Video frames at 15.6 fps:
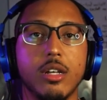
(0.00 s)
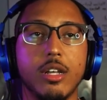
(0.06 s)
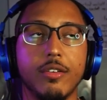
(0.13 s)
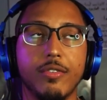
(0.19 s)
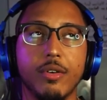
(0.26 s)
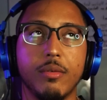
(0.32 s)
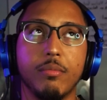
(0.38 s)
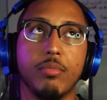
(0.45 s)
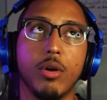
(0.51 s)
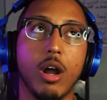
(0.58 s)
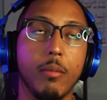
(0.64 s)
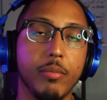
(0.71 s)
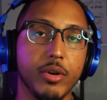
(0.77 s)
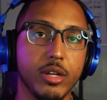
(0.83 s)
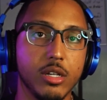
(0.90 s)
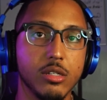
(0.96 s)
different
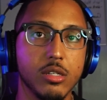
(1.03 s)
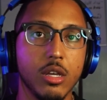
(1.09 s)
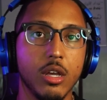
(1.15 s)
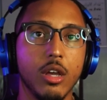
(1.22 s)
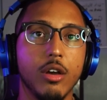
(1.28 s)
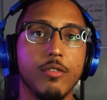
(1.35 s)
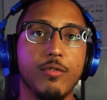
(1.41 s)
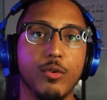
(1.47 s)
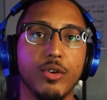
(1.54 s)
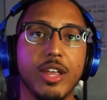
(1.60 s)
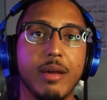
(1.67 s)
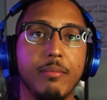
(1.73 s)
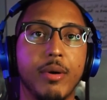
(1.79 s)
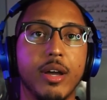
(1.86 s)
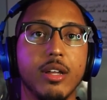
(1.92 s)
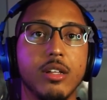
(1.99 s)
properties for
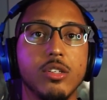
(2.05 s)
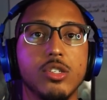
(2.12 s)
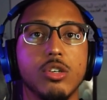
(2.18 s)
that button.